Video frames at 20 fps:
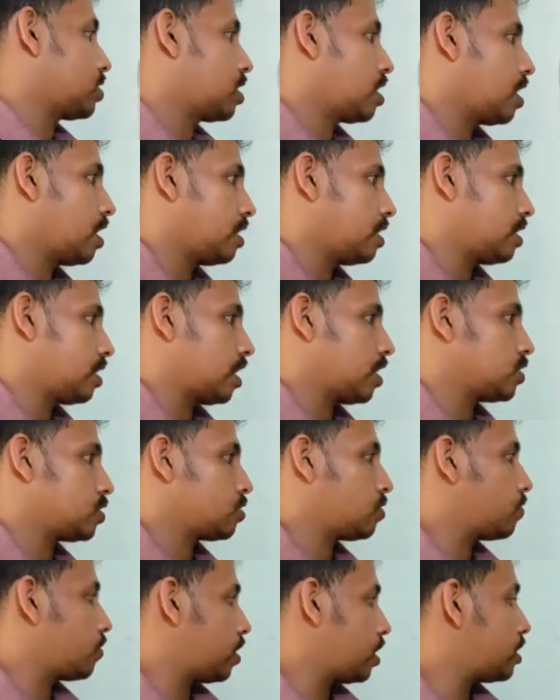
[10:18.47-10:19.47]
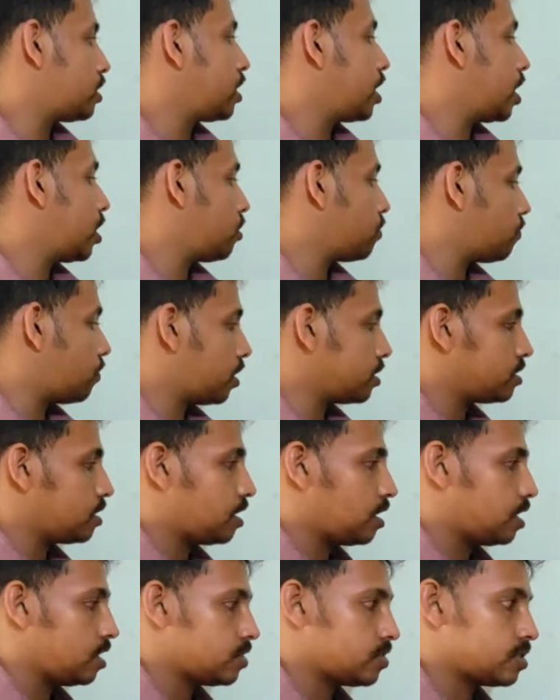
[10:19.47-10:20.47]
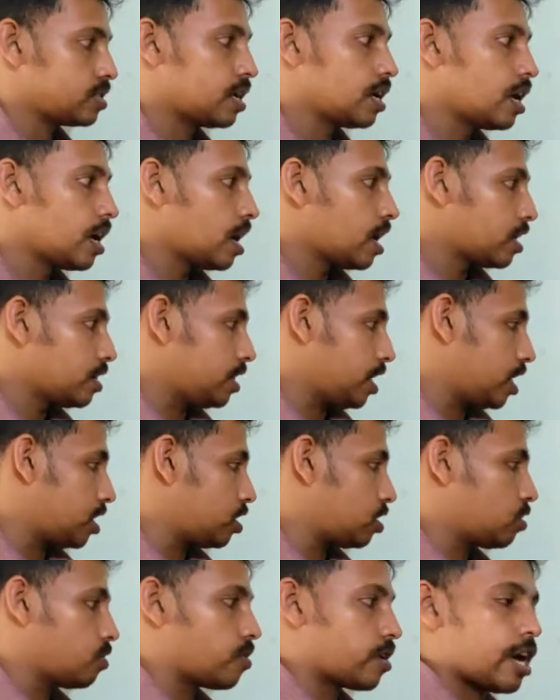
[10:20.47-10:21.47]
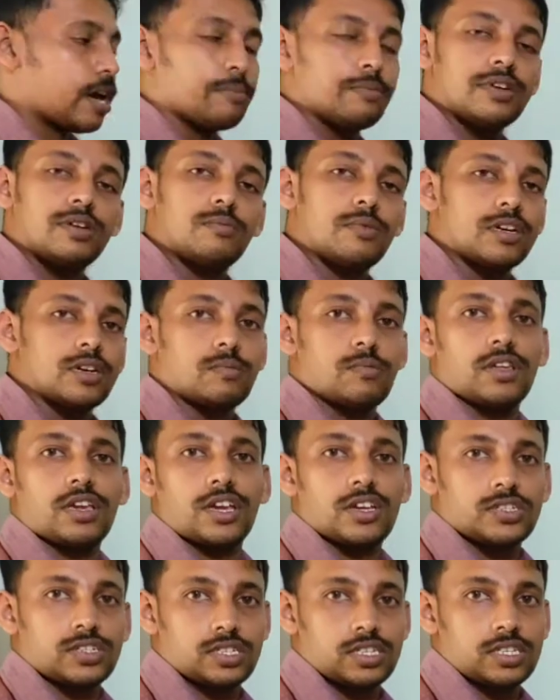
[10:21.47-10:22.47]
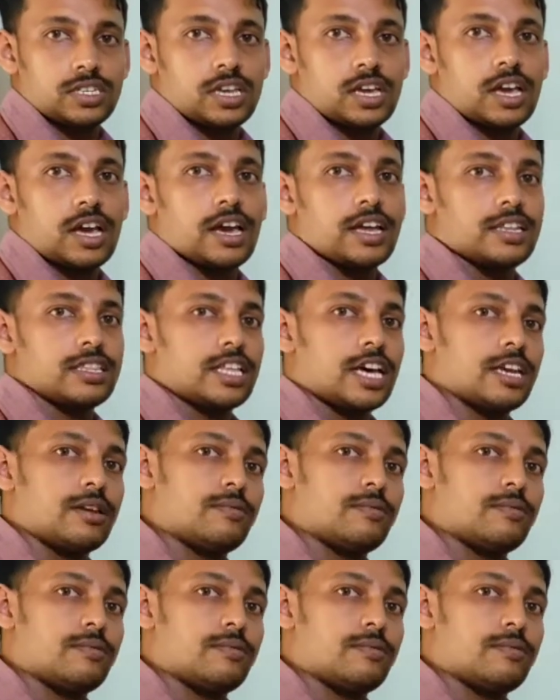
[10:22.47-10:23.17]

And in the case of red dinoflagellates, they undergo rapid multiplication and